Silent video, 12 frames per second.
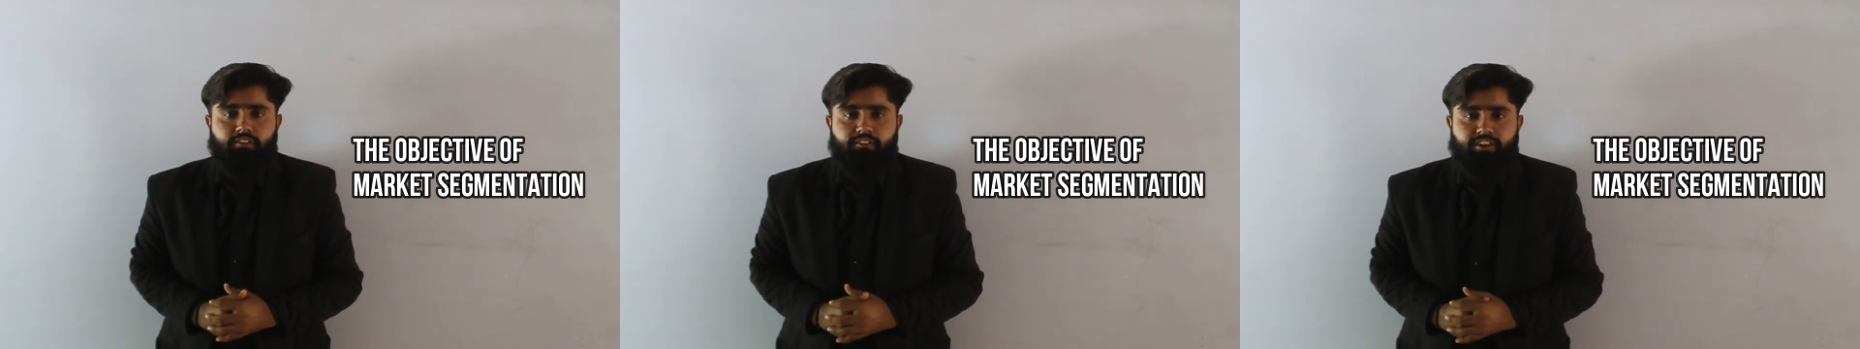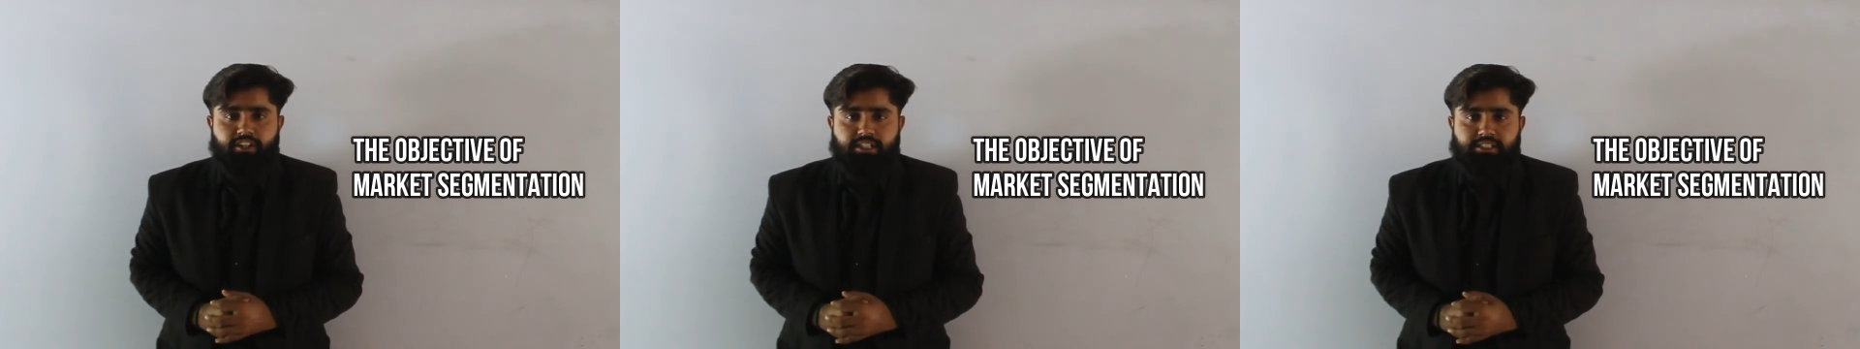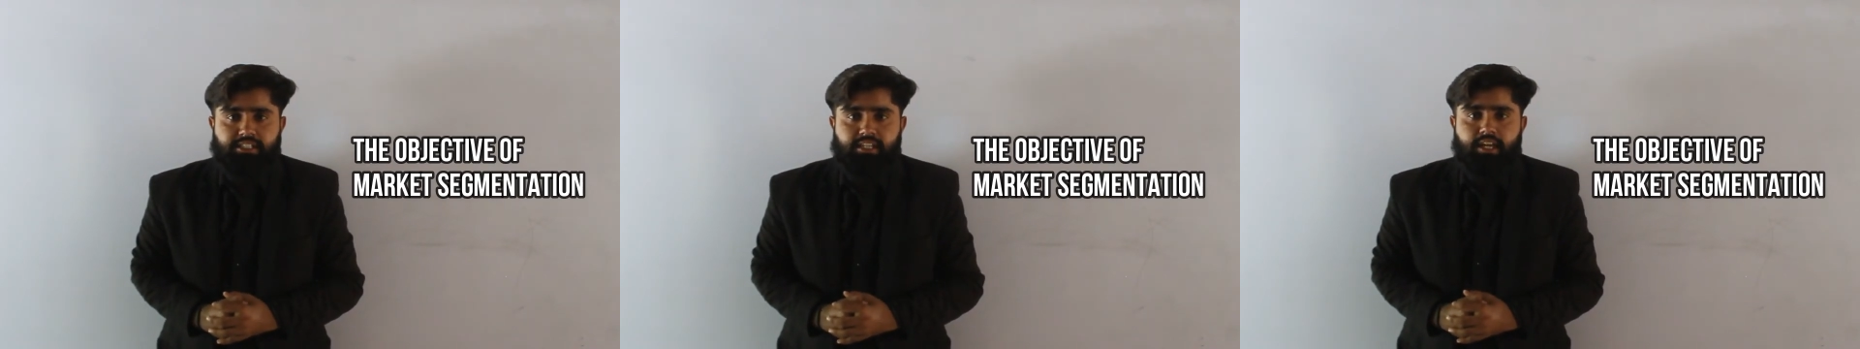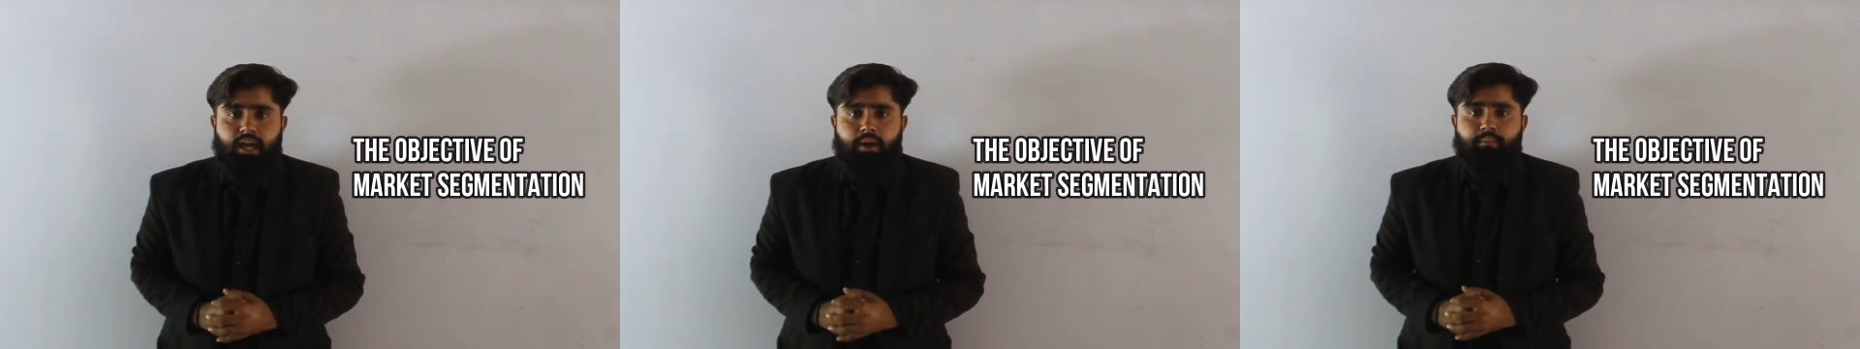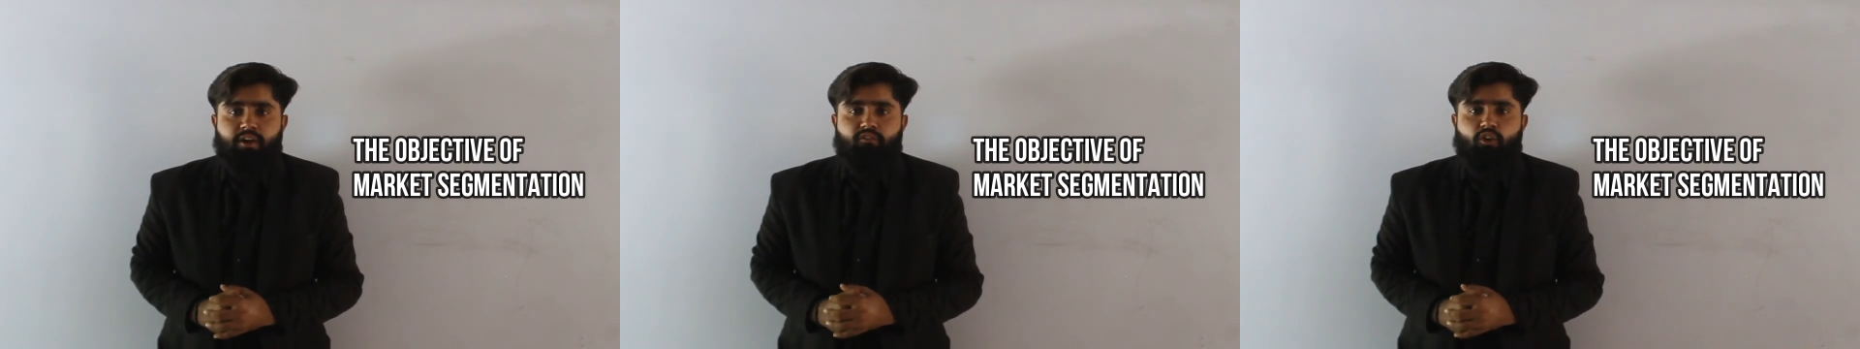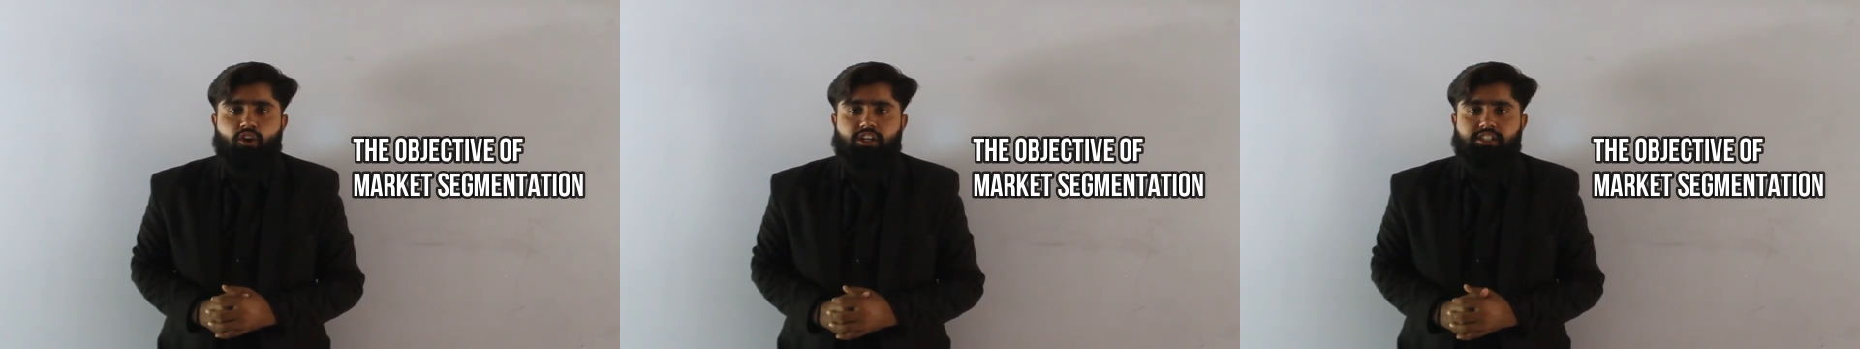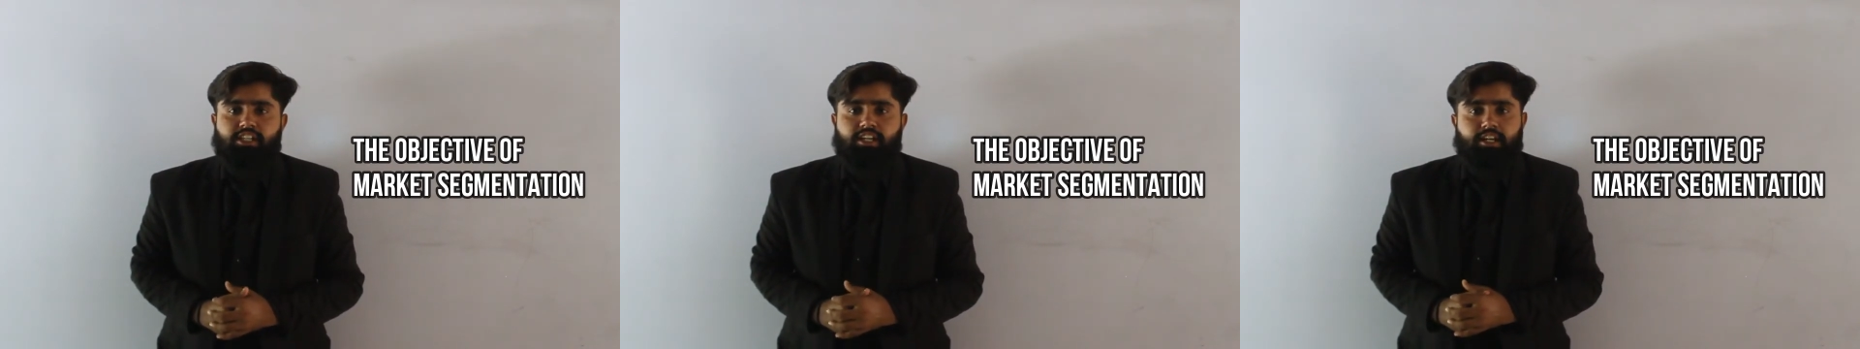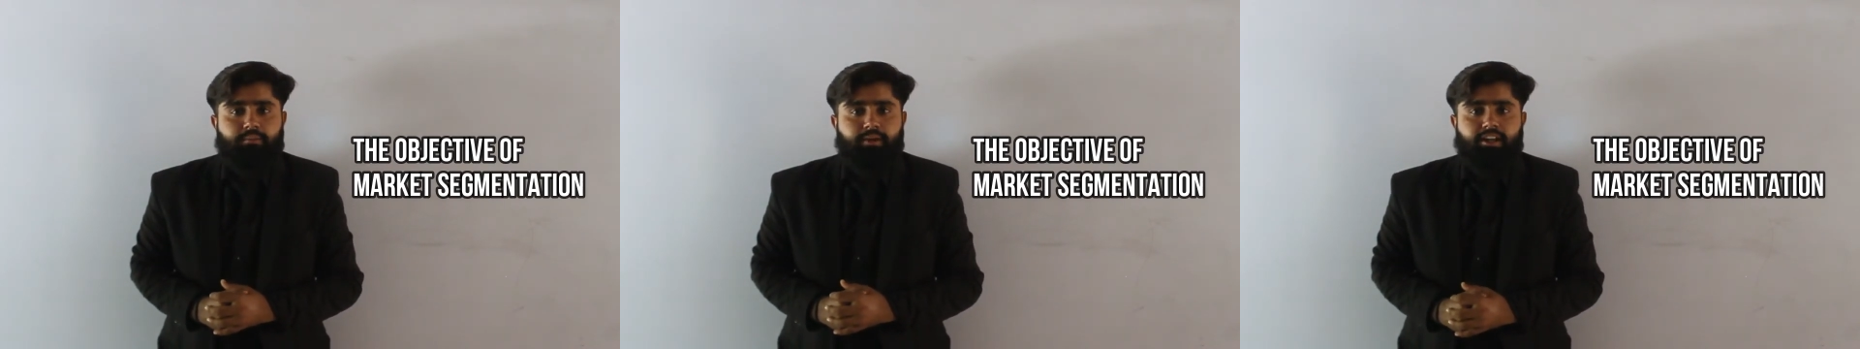efficiency by focusing
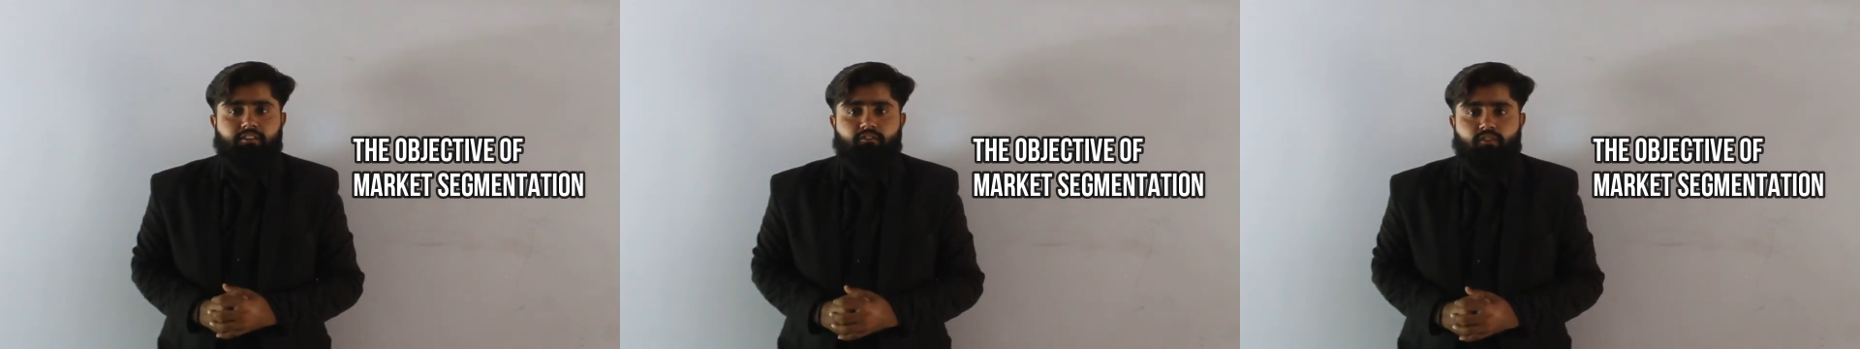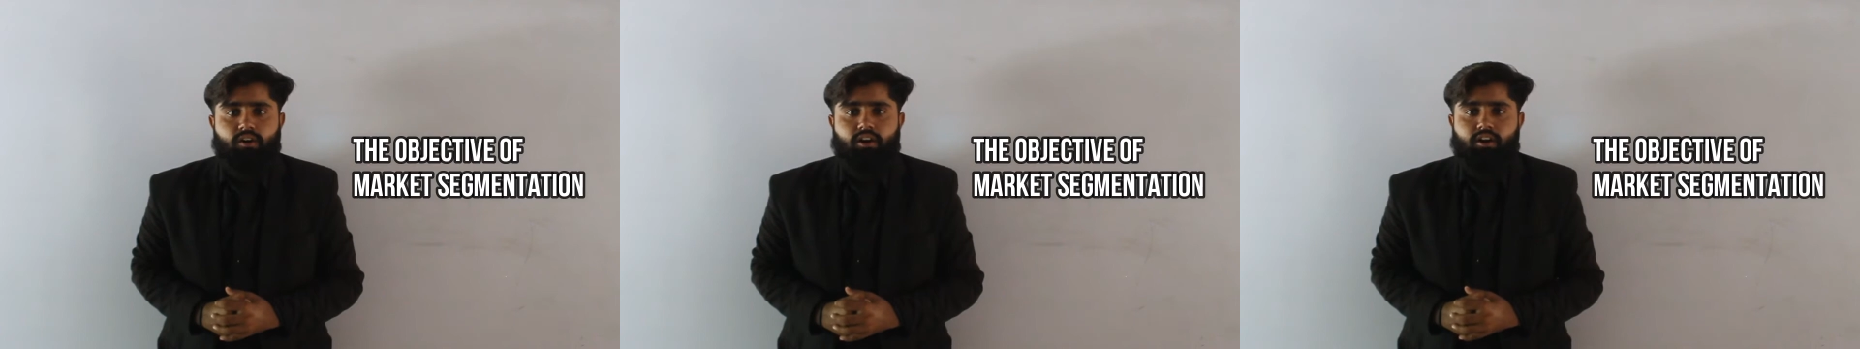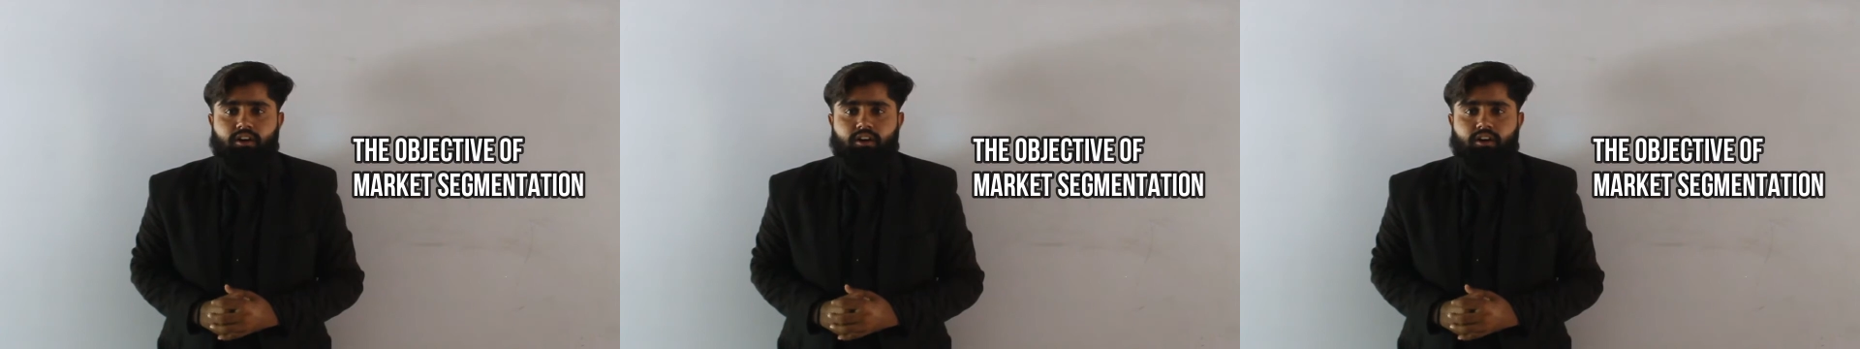limited